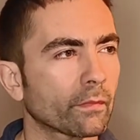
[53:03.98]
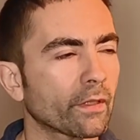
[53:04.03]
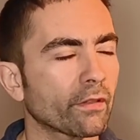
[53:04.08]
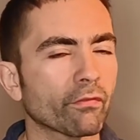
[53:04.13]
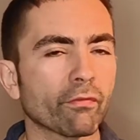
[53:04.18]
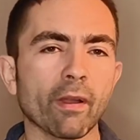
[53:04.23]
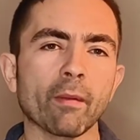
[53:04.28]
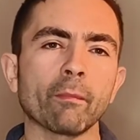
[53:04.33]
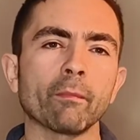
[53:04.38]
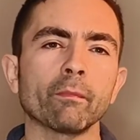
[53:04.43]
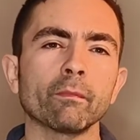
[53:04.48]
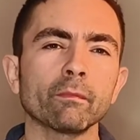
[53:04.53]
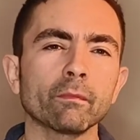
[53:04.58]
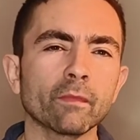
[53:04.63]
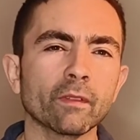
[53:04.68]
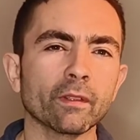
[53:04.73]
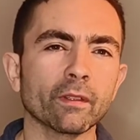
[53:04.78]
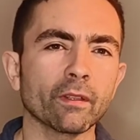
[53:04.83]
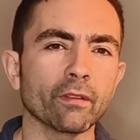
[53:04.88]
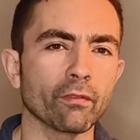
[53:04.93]

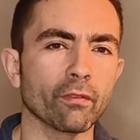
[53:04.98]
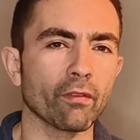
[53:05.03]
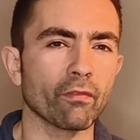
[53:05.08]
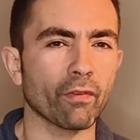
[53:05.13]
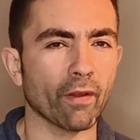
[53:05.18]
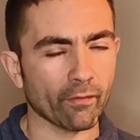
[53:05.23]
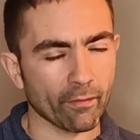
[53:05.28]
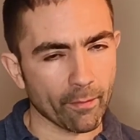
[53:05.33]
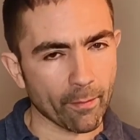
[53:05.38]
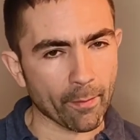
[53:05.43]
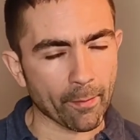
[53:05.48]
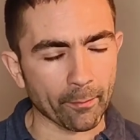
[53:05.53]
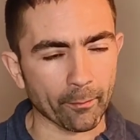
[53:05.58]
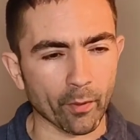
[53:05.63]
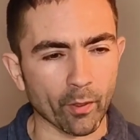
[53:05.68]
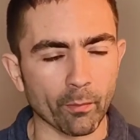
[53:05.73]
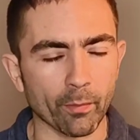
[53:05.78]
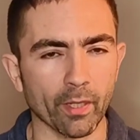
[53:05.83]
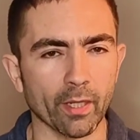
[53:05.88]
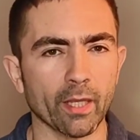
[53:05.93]
If I remember
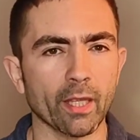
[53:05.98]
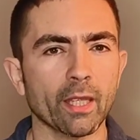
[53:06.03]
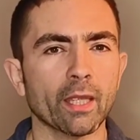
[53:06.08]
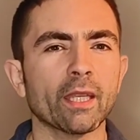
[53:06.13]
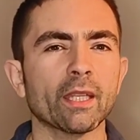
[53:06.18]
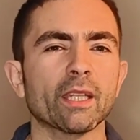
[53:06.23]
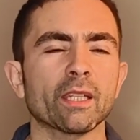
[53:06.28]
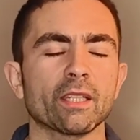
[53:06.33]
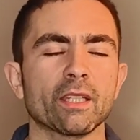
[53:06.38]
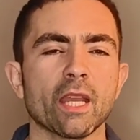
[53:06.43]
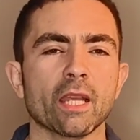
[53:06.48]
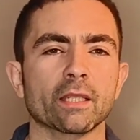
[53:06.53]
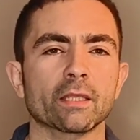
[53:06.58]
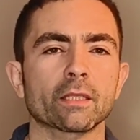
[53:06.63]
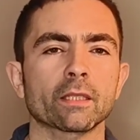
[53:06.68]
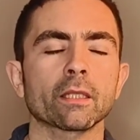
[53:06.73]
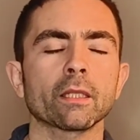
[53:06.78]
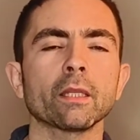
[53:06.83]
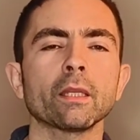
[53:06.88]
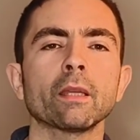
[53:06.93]
properly, it
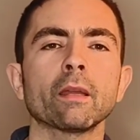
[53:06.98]
adjusts